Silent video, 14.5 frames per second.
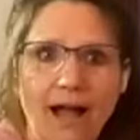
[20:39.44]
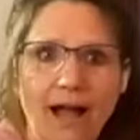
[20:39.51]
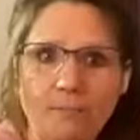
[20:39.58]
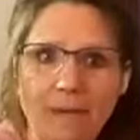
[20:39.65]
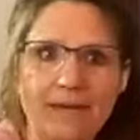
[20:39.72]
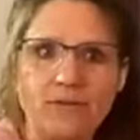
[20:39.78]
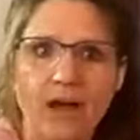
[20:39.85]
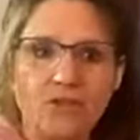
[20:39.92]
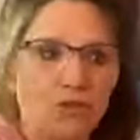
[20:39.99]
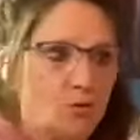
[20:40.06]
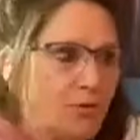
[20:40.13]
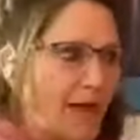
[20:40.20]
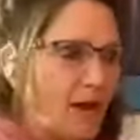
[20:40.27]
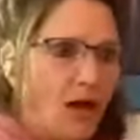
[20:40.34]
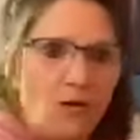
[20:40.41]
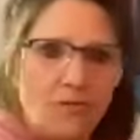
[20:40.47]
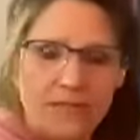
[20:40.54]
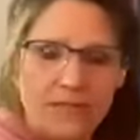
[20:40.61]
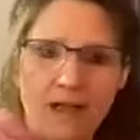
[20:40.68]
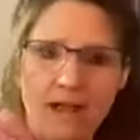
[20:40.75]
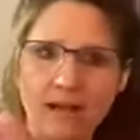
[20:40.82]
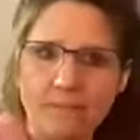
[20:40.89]
I might not do that all the
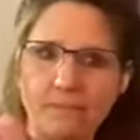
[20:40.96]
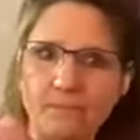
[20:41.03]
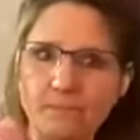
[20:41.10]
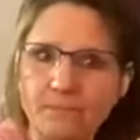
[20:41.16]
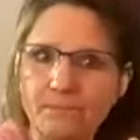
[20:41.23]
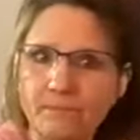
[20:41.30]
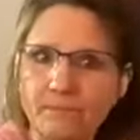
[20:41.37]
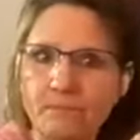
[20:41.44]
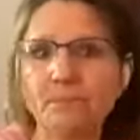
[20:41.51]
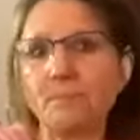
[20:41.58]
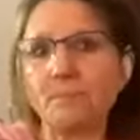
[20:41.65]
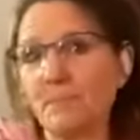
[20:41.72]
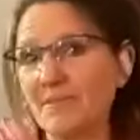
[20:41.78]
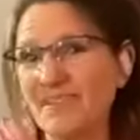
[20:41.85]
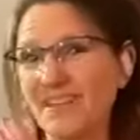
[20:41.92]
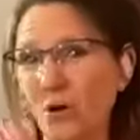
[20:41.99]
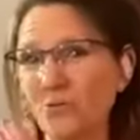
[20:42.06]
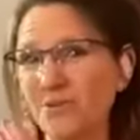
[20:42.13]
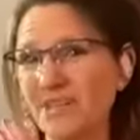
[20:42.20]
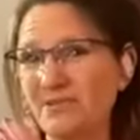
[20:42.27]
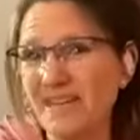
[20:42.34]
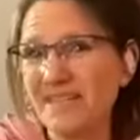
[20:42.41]
time. But the only
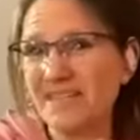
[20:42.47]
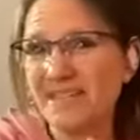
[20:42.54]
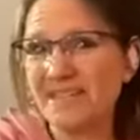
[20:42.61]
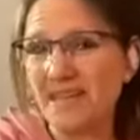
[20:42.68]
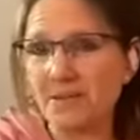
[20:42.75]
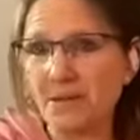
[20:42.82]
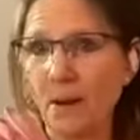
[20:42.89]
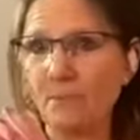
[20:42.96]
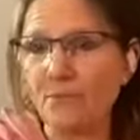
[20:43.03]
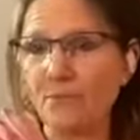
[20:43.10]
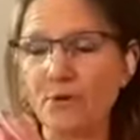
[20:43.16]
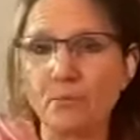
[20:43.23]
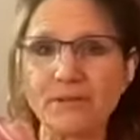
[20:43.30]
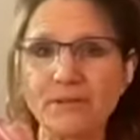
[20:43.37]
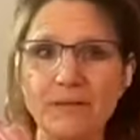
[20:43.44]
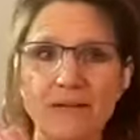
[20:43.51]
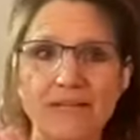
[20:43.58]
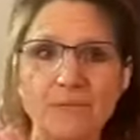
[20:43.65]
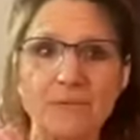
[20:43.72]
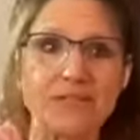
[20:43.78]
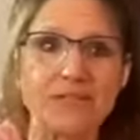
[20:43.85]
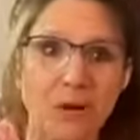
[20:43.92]
reason it's uncomfortable is because we
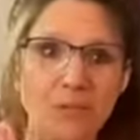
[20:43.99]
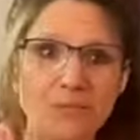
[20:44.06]
don't